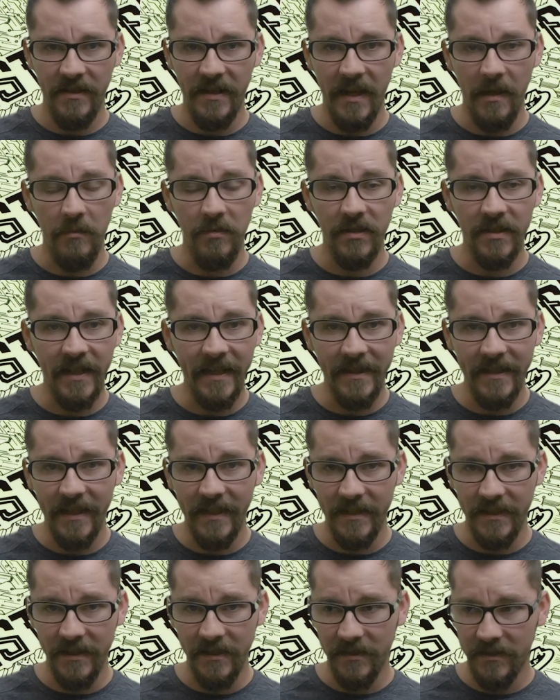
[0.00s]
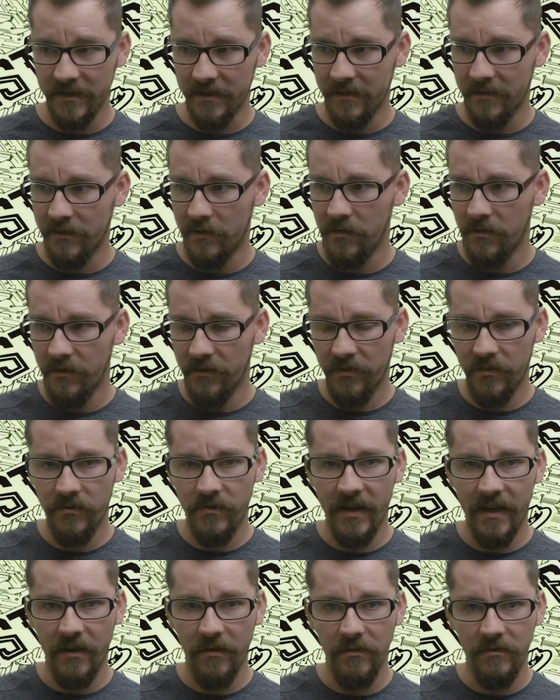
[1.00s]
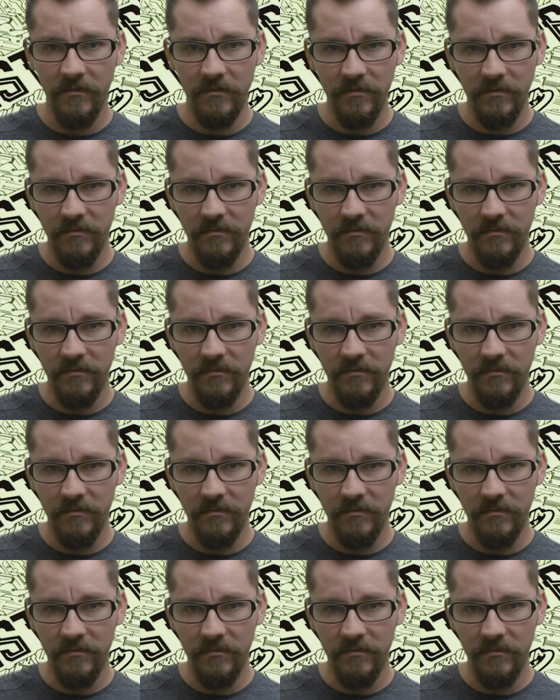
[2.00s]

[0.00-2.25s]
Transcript: to emulate that disc throughout